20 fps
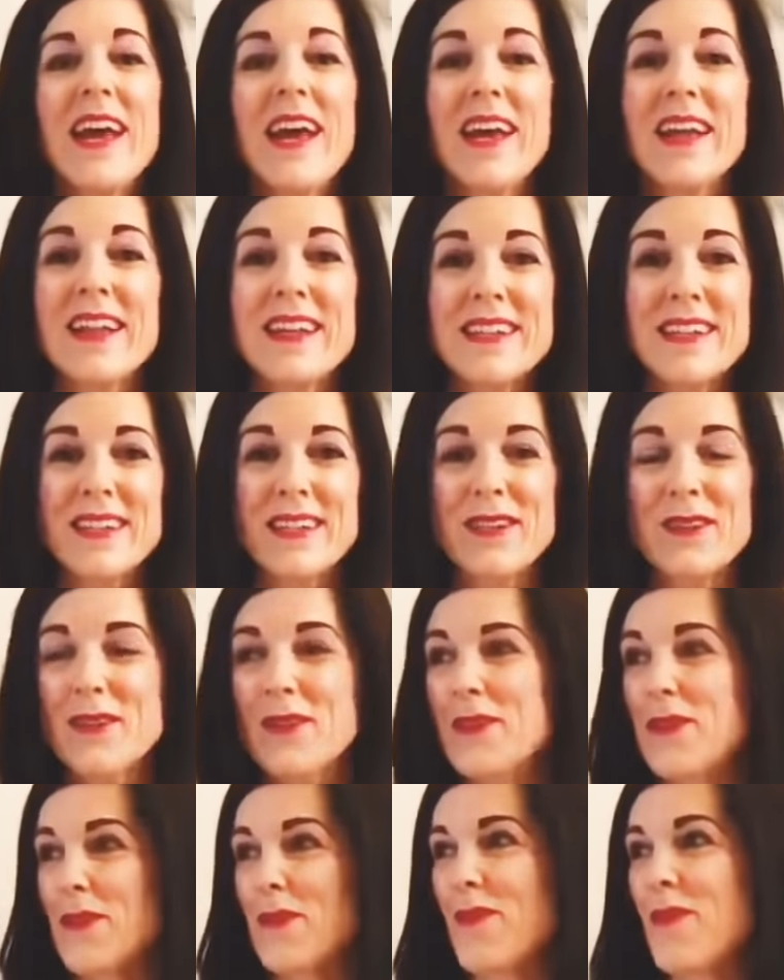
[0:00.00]
And that's the
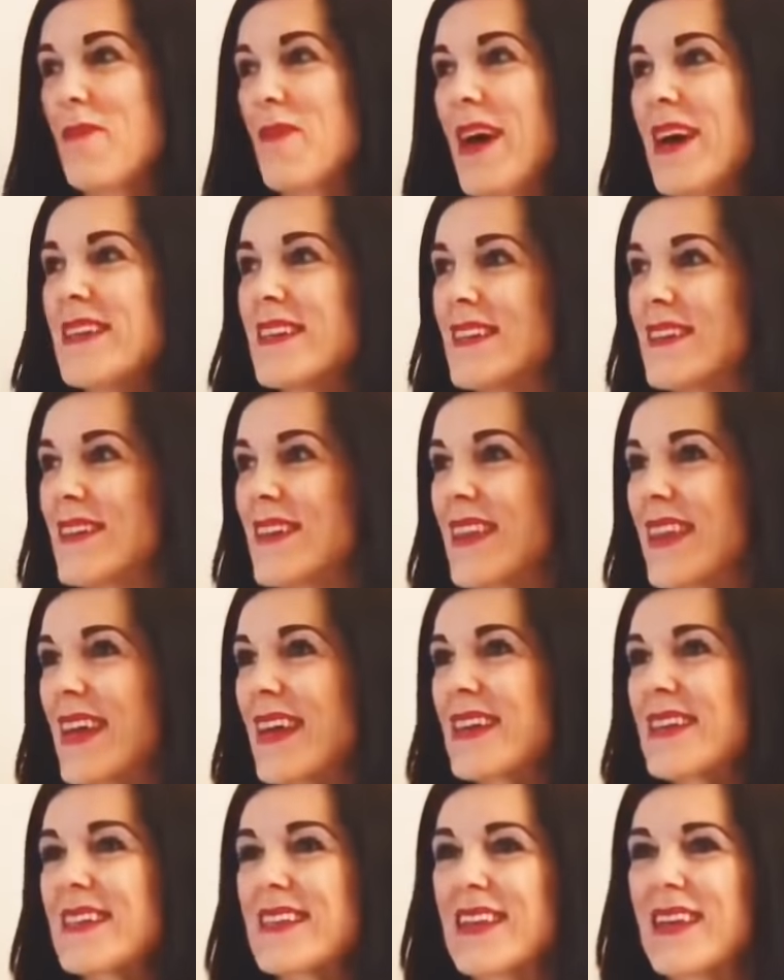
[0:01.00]
truth of the matter, I
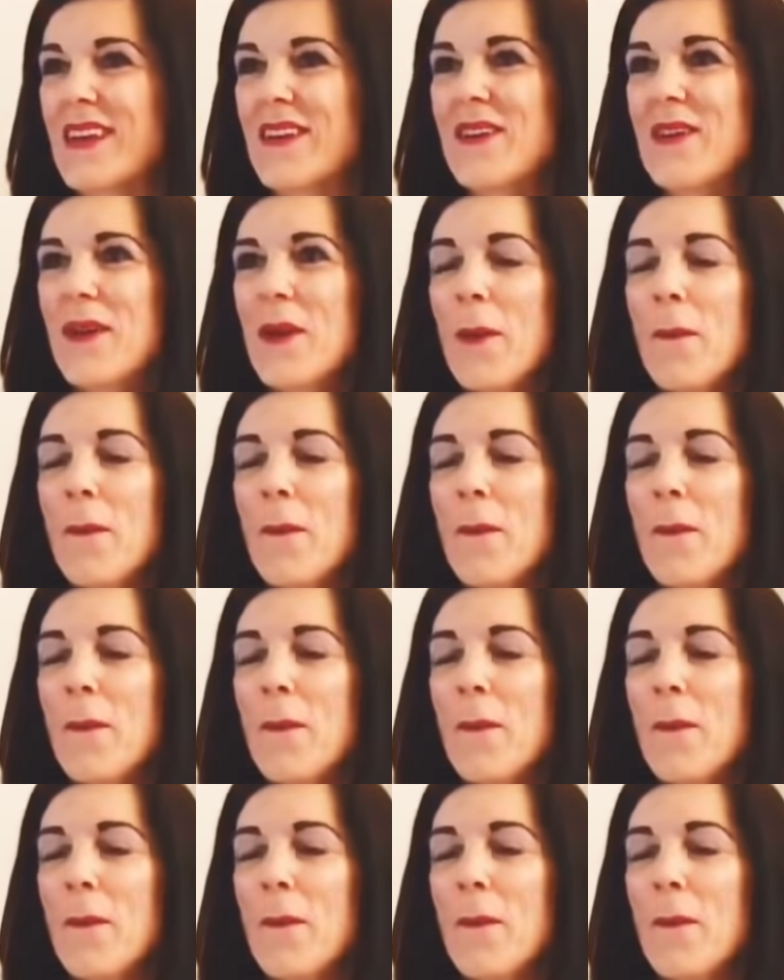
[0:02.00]
think. So